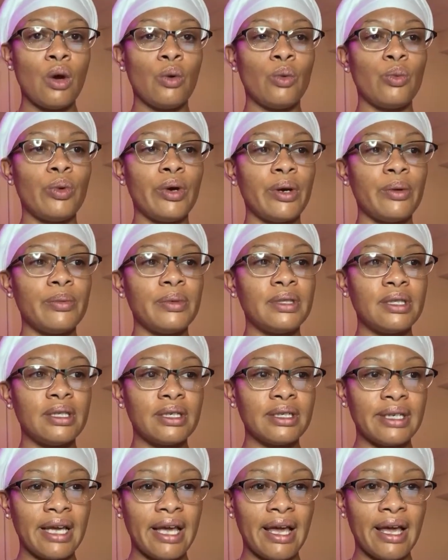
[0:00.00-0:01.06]
where we
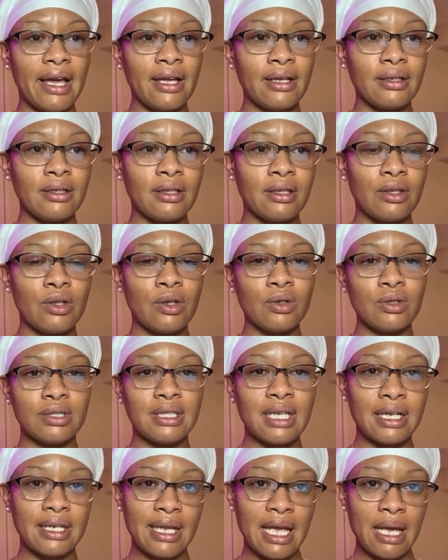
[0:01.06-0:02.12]
look at those
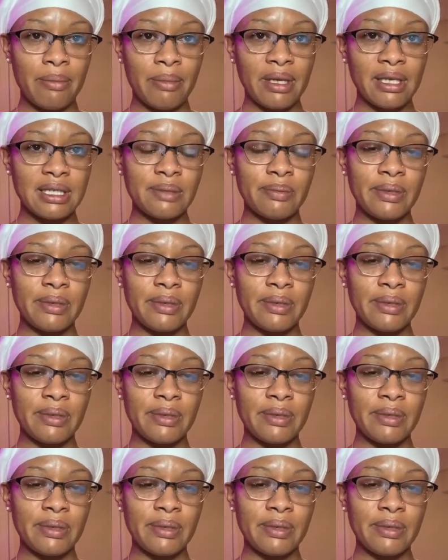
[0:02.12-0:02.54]
dynamics,